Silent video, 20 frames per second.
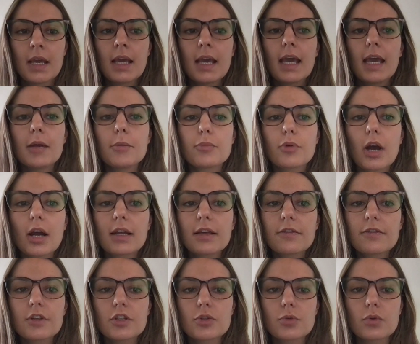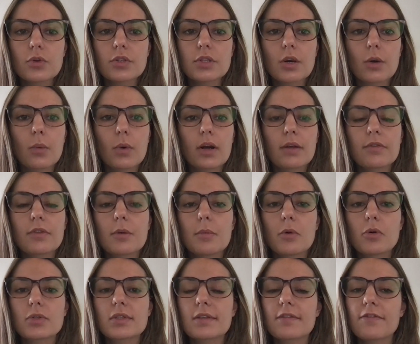And product visuals are one of the
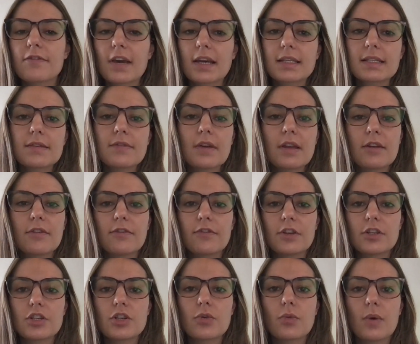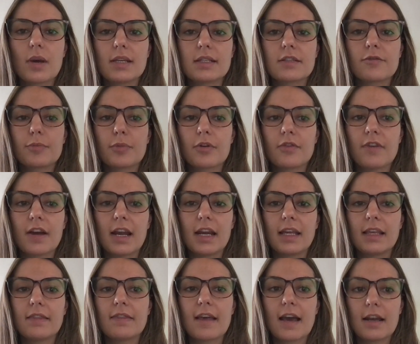most effective and efficient ways of
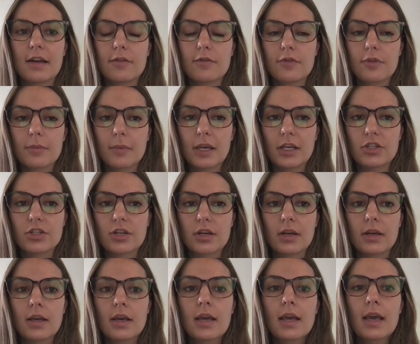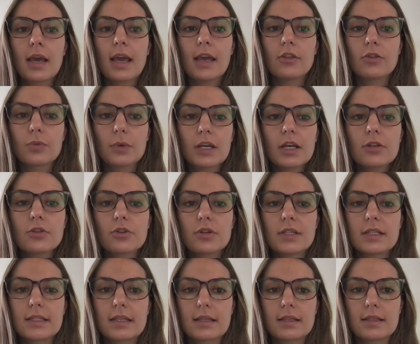providing that information, and
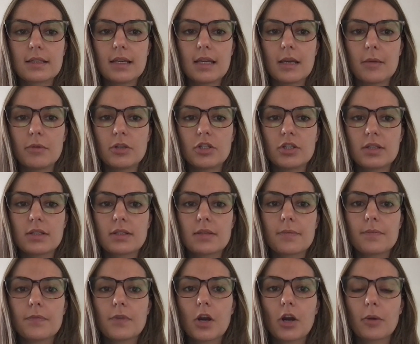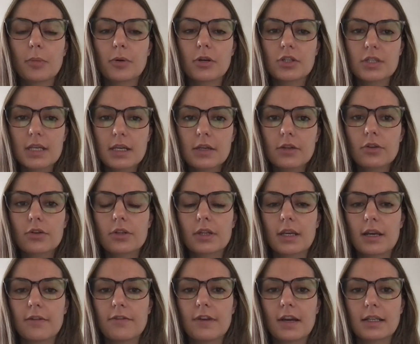360 images are particularly
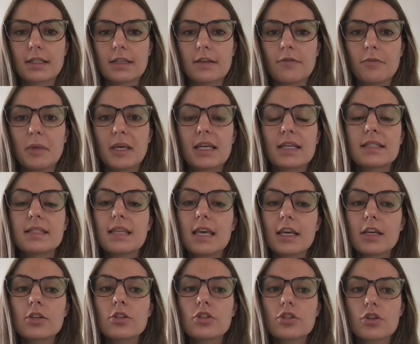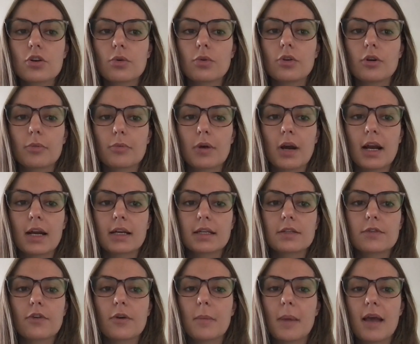effective because they can show your product
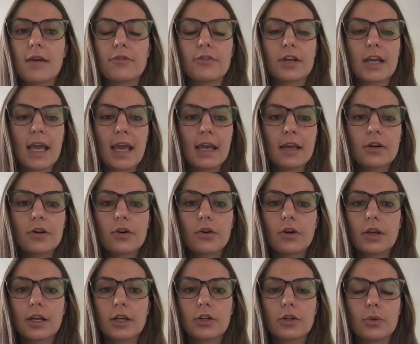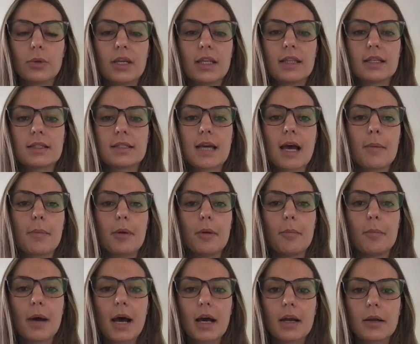from every angle, including the top and
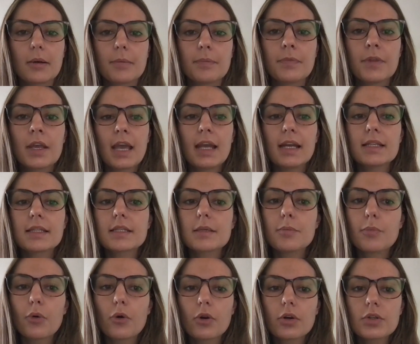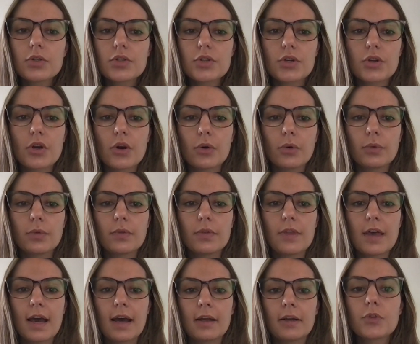bottom. And it's important to note
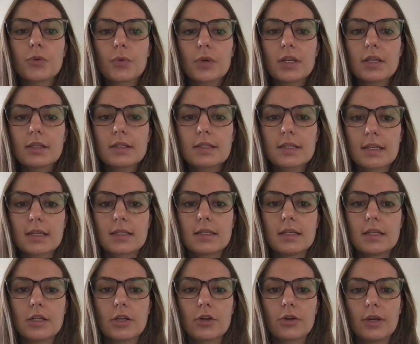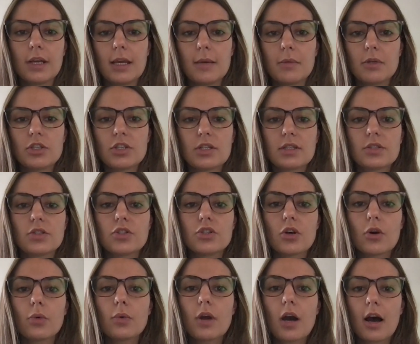that 360-degree images
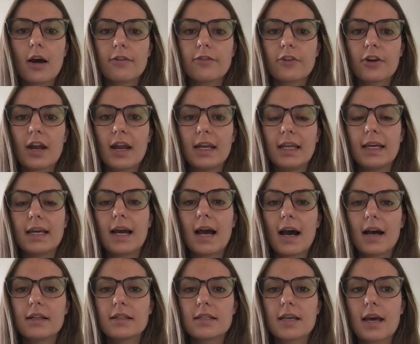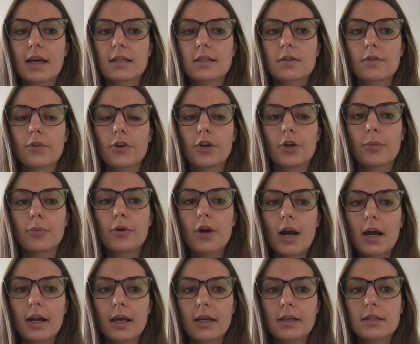don't offer any context for your
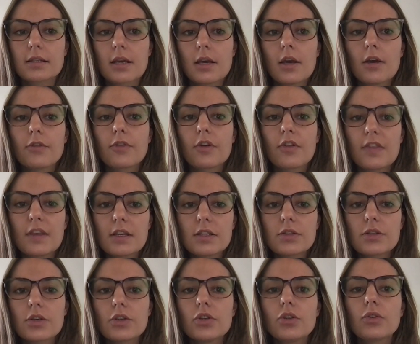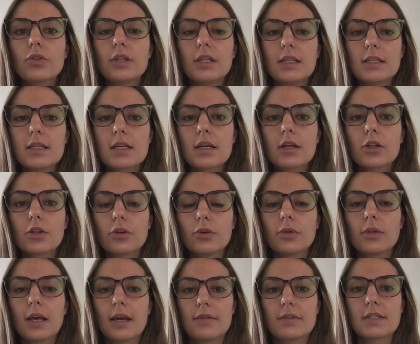product. For this, you'll need to include
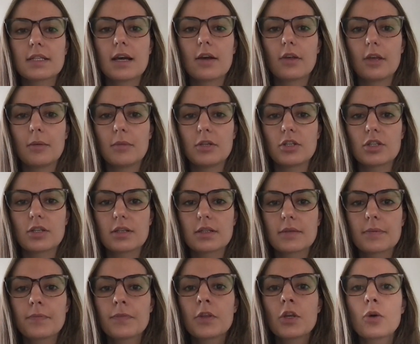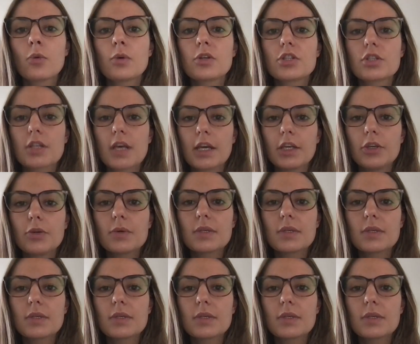lifestyle images, which let you